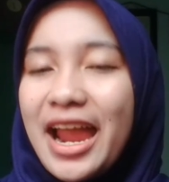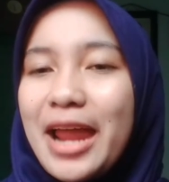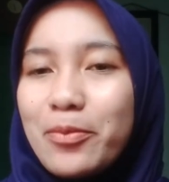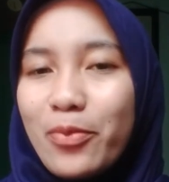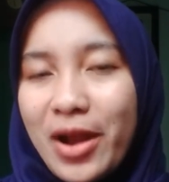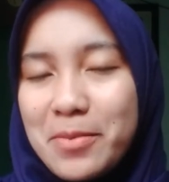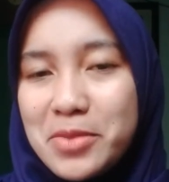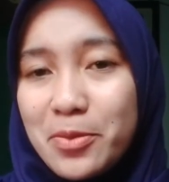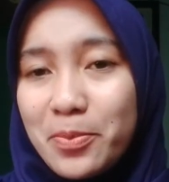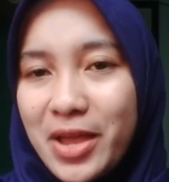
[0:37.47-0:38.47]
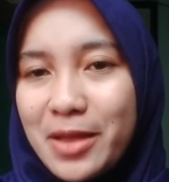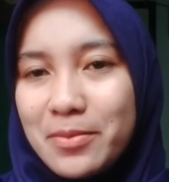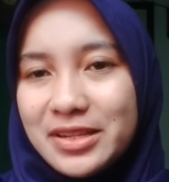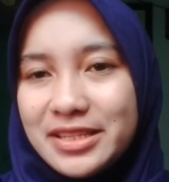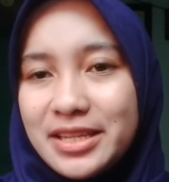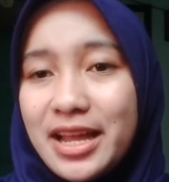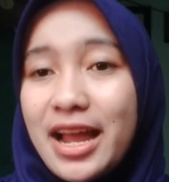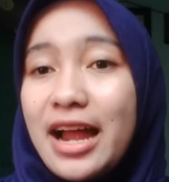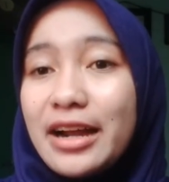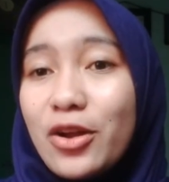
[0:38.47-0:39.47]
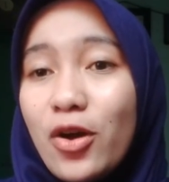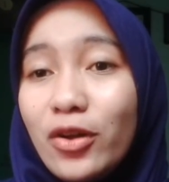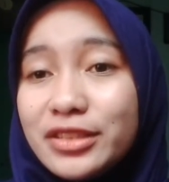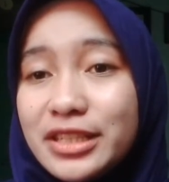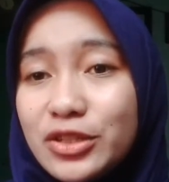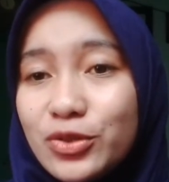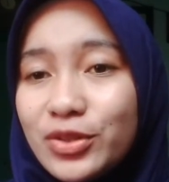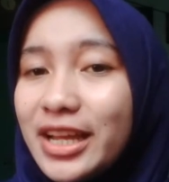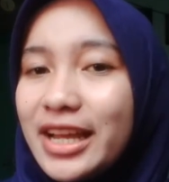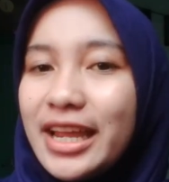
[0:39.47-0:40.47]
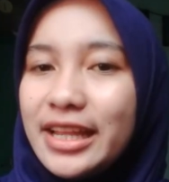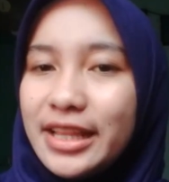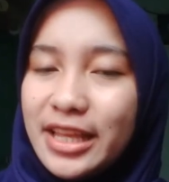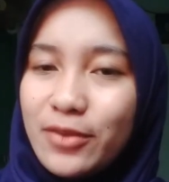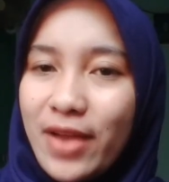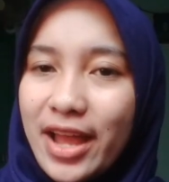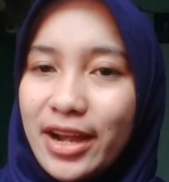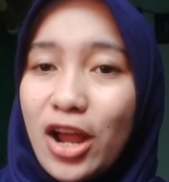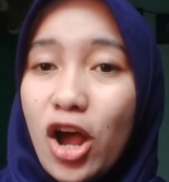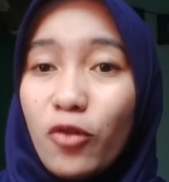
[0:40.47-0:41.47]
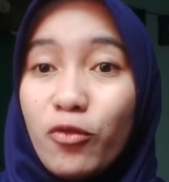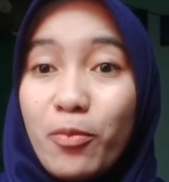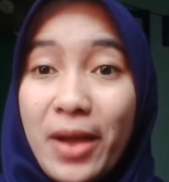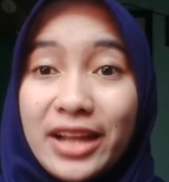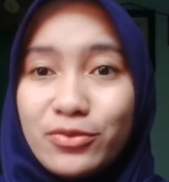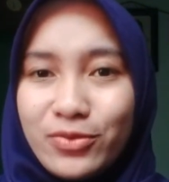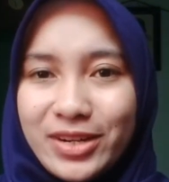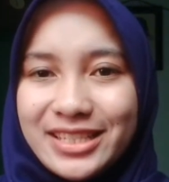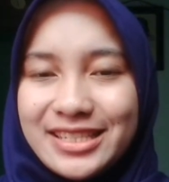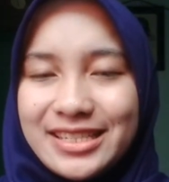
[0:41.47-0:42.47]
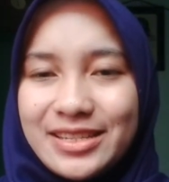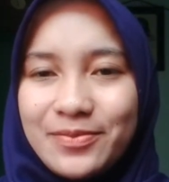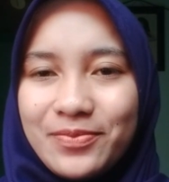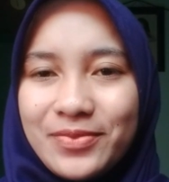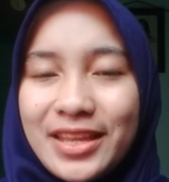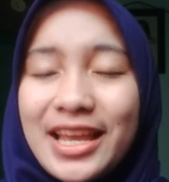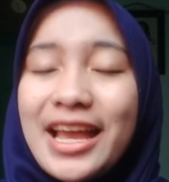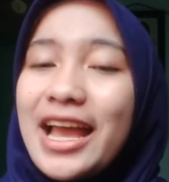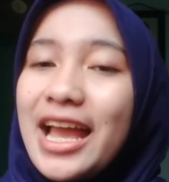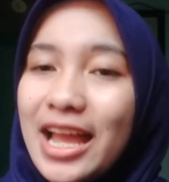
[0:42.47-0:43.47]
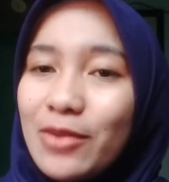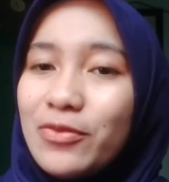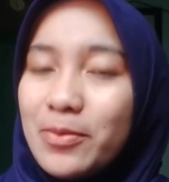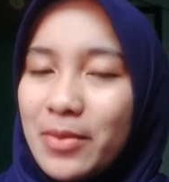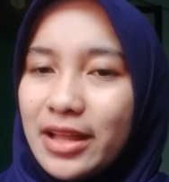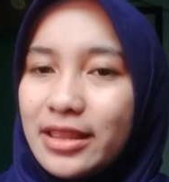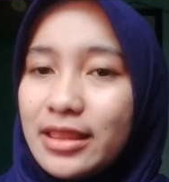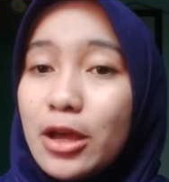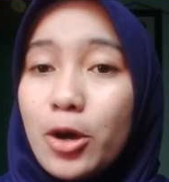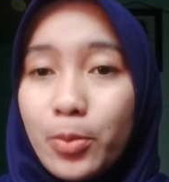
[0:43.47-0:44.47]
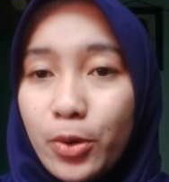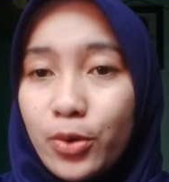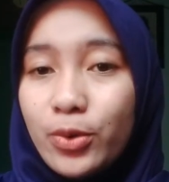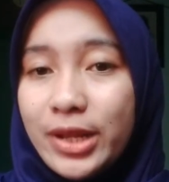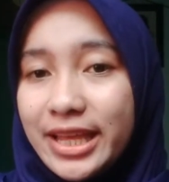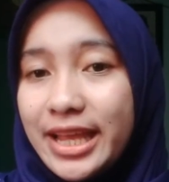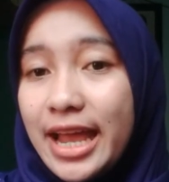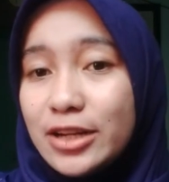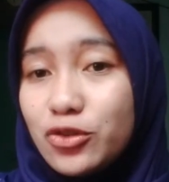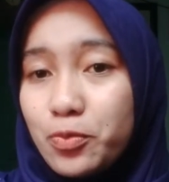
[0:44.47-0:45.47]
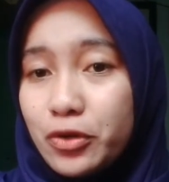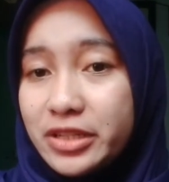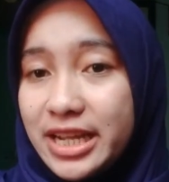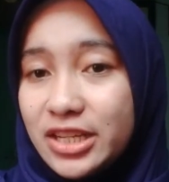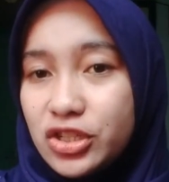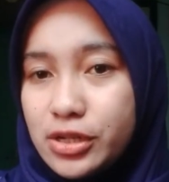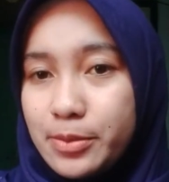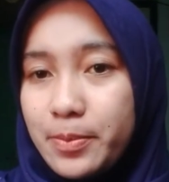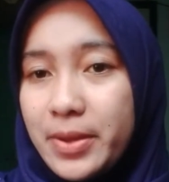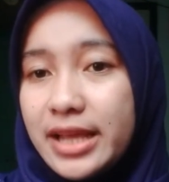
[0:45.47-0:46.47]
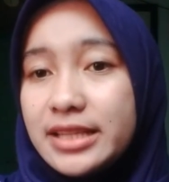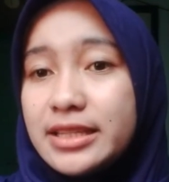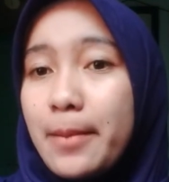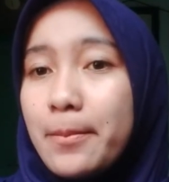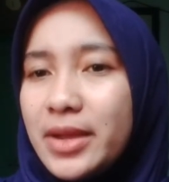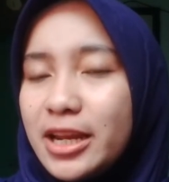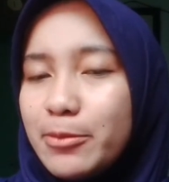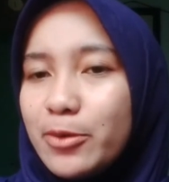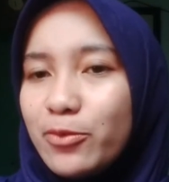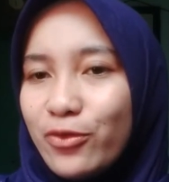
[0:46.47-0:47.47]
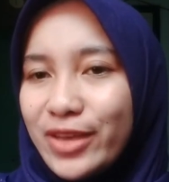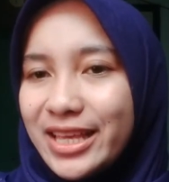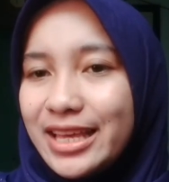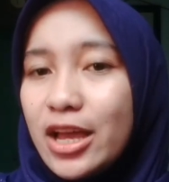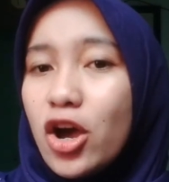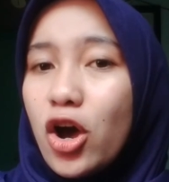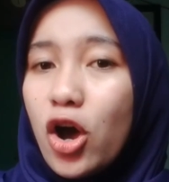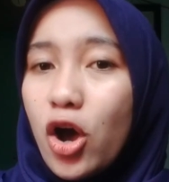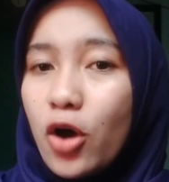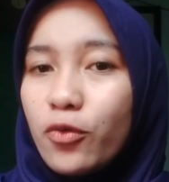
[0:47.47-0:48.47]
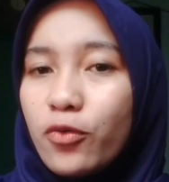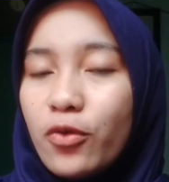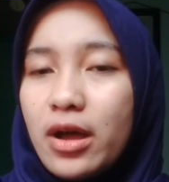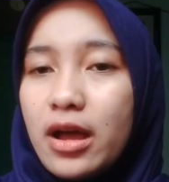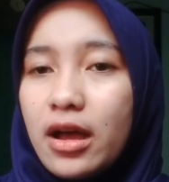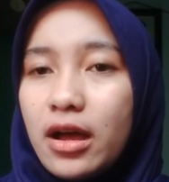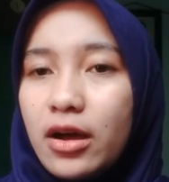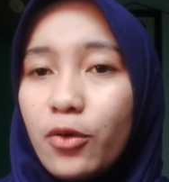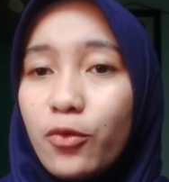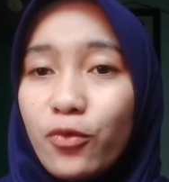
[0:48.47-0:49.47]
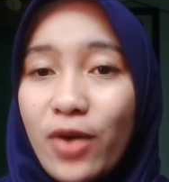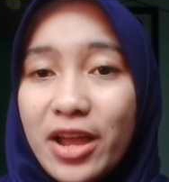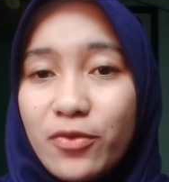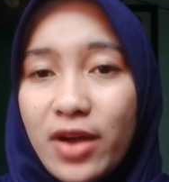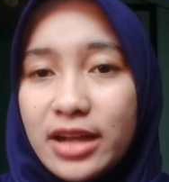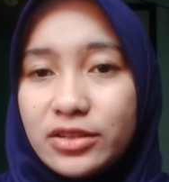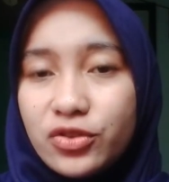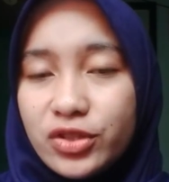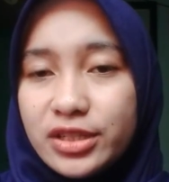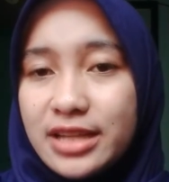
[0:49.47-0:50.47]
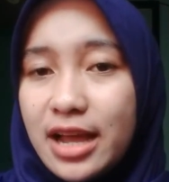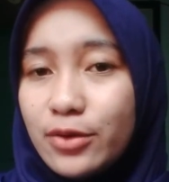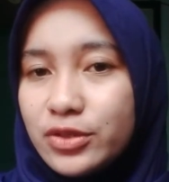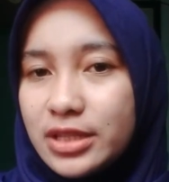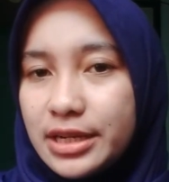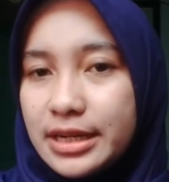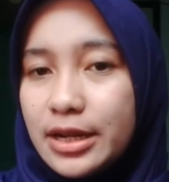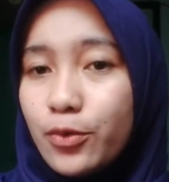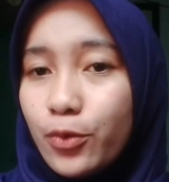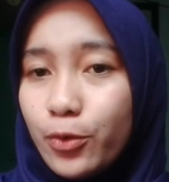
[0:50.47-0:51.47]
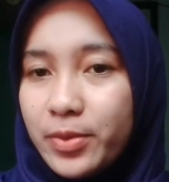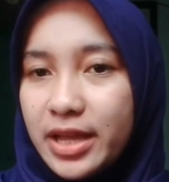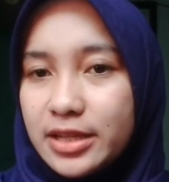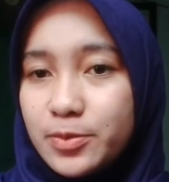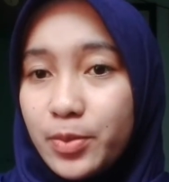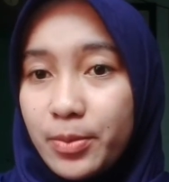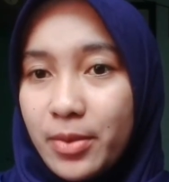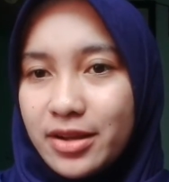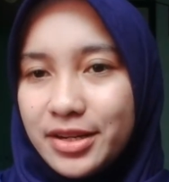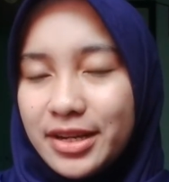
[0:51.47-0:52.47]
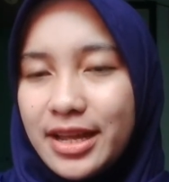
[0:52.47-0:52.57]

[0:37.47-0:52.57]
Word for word: and premium payments are continued in the event of bad risks. Every month, PRUlink Edu Protection pays a minimum fee of uh, 500,000 rupees per month,